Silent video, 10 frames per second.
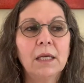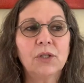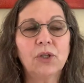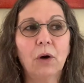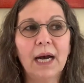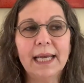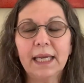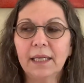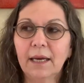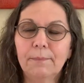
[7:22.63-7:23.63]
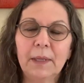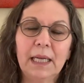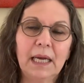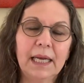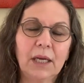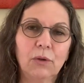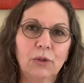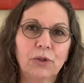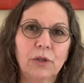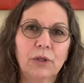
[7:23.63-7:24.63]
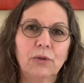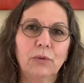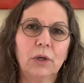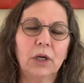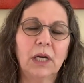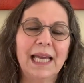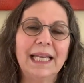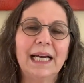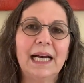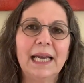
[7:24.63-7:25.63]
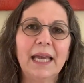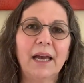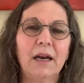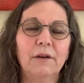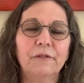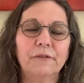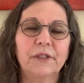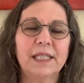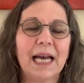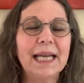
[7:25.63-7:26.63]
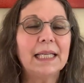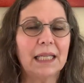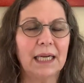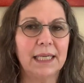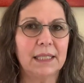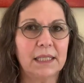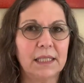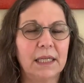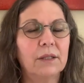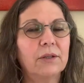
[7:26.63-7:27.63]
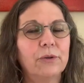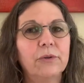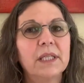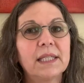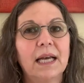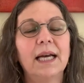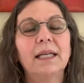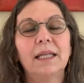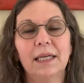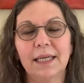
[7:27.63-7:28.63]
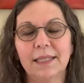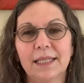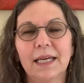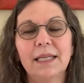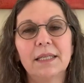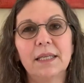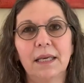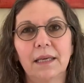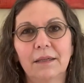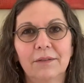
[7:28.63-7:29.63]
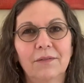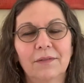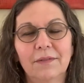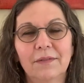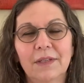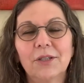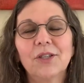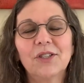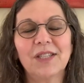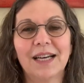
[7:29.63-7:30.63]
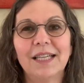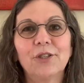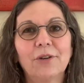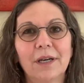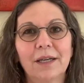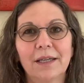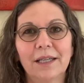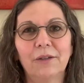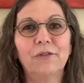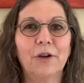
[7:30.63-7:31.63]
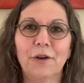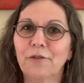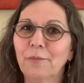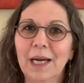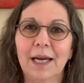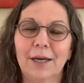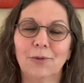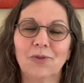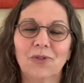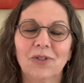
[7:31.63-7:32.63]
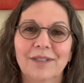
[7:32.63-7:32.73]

So I get up and I go to the door, and I have side lights, and through the side lights, I see there's a side truck in front of my house.